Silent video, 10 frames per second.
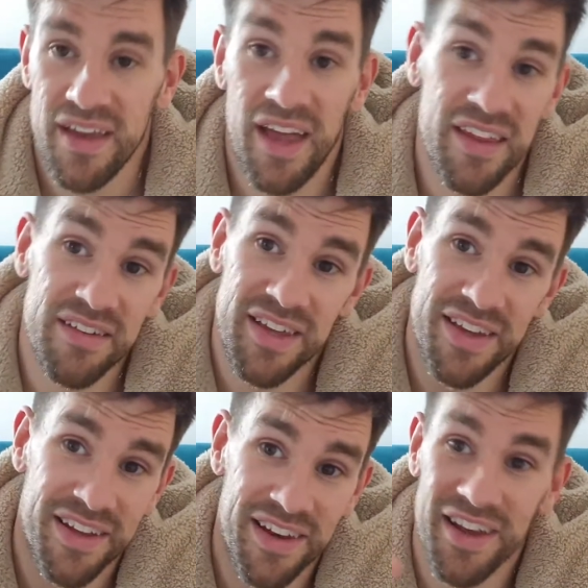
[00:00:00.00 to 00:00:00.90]
And then
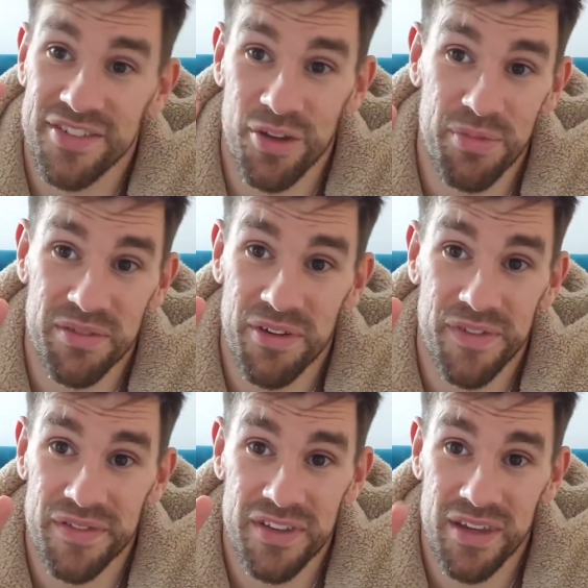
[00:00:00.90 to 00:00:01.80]
last but not least, my
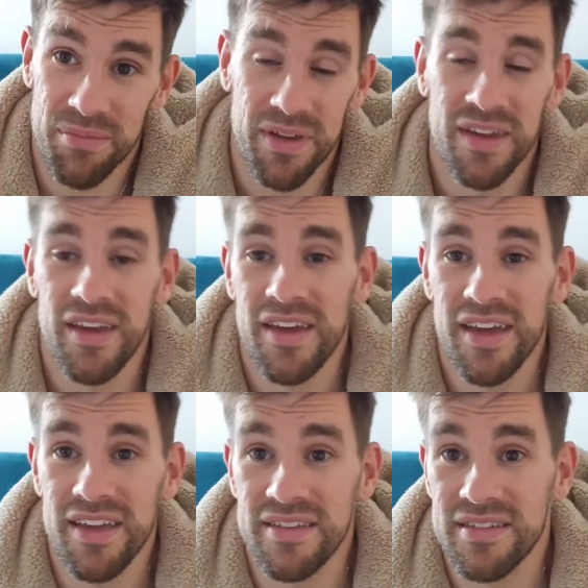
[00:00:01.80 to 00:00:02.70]
fifth tip
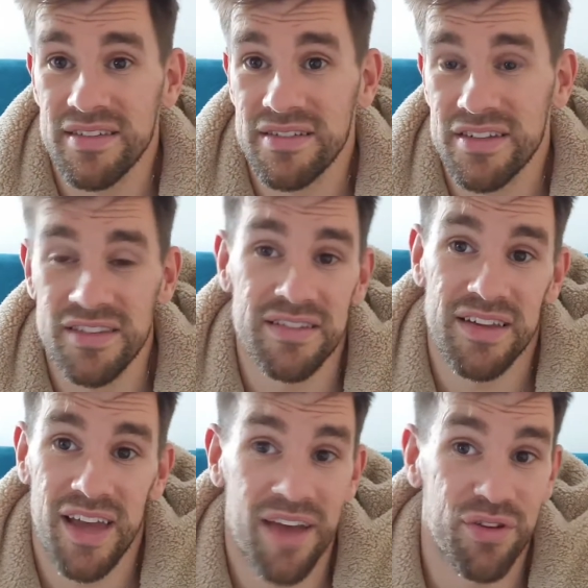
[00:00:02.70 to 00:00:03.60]
is
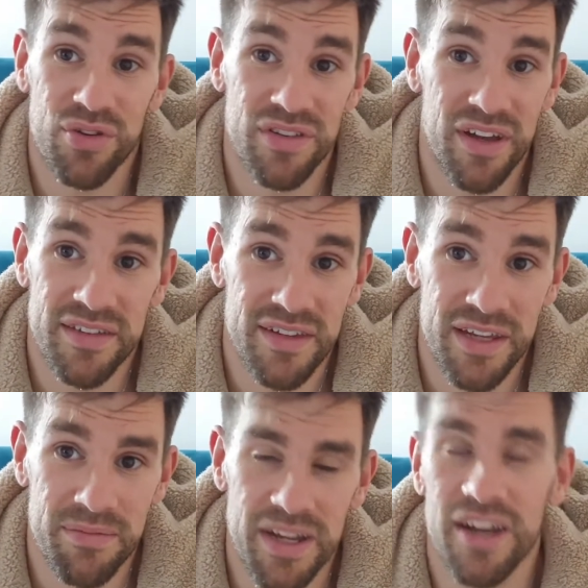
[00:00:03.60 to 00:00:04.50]
just have a good night's
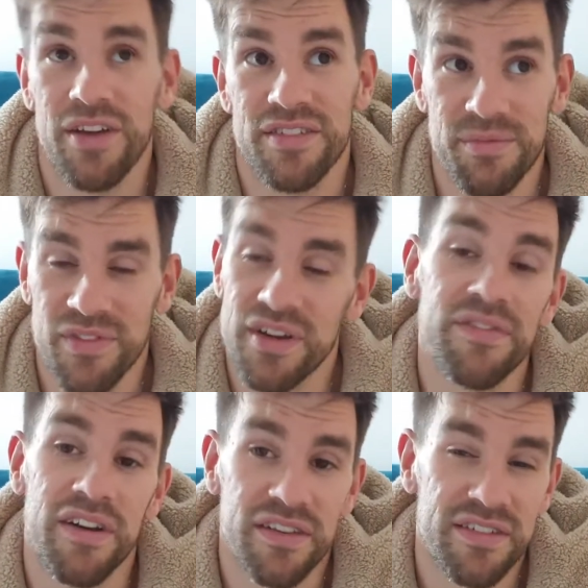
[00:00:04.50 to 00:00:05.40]
sleep. Now I know it seems very,
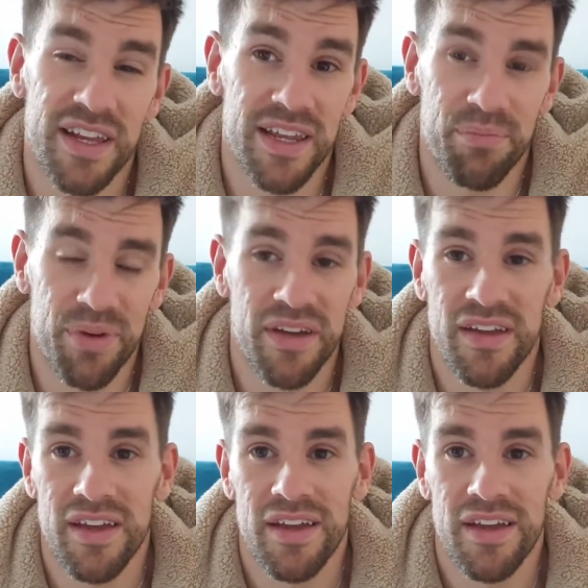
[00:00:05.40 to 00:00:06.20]
very silly, but